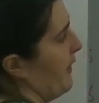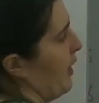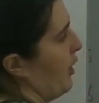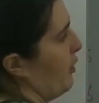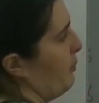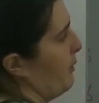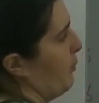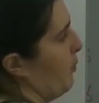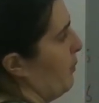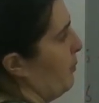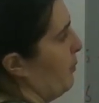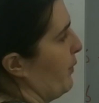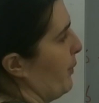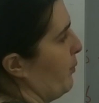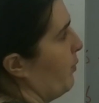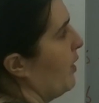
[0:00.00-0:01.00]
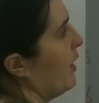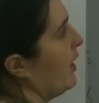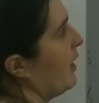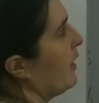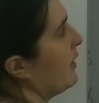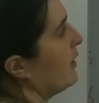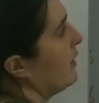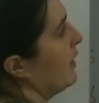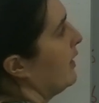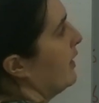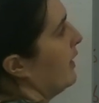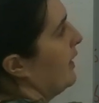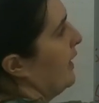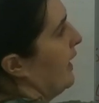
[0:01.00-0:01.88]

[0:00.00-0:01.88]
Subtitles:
and that would have been 1.1.